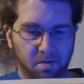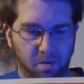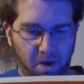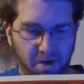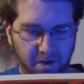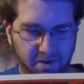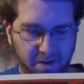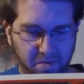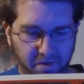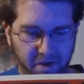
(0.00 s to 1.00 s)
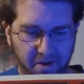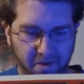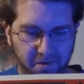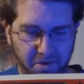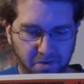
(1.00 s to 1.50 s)
All right, next up, I've got
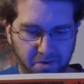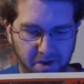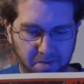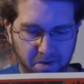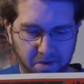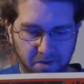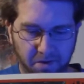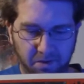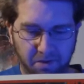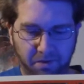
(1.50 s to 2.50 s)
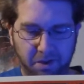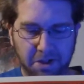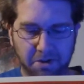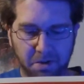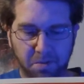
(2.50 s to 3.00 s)
another future state book. This is The
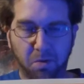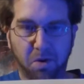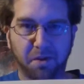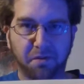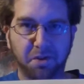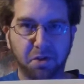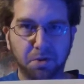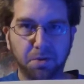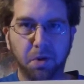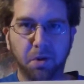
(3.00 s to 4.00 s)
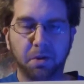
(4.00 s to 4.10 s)
Flash #1 of 2.